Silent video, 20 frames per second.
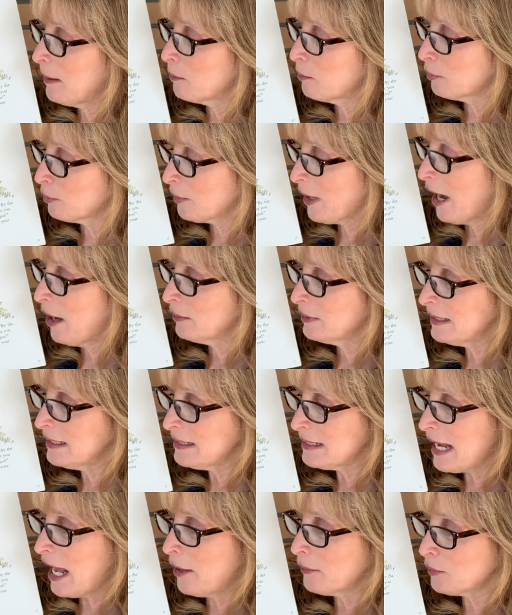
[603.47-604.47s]
prowling
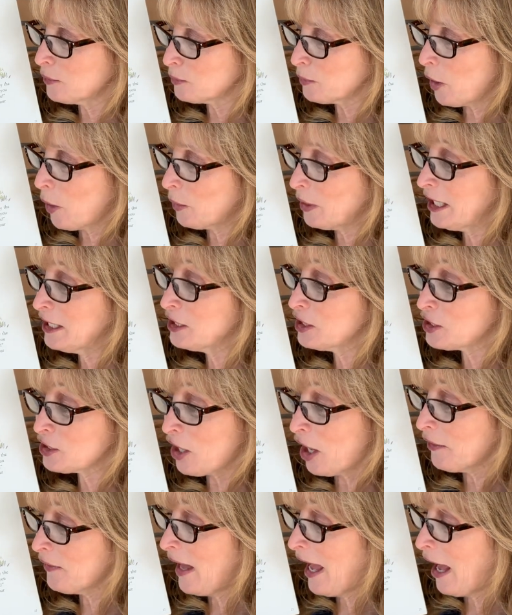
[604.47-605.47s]
down the road and
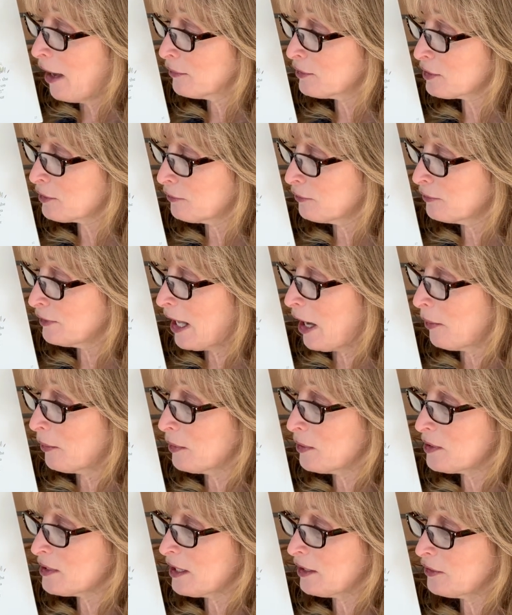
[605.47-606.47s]
saw the house of
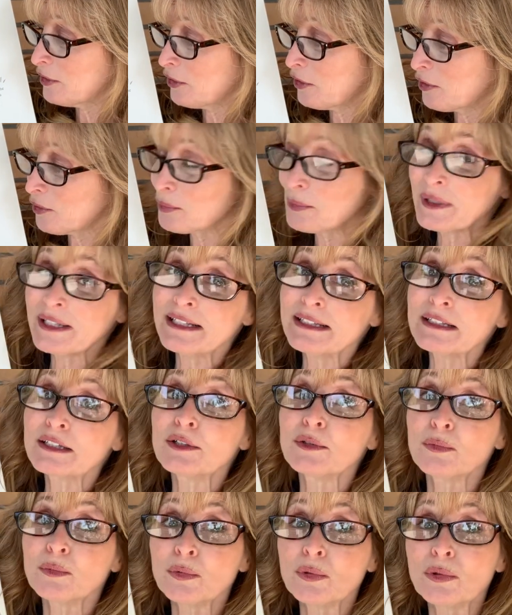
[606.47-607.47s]
flowers that the three
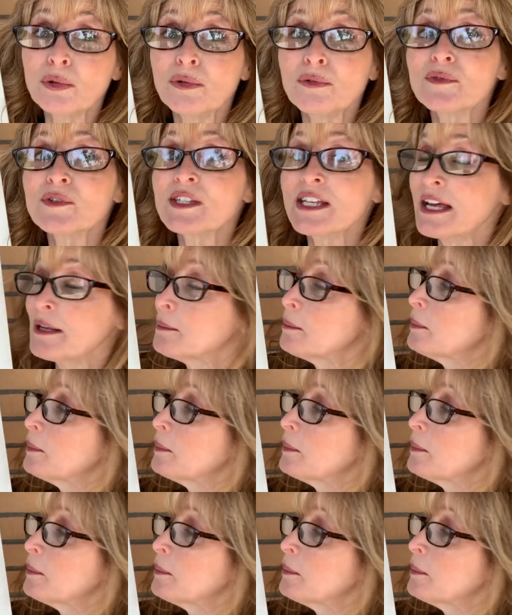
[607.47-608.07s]
little wolves had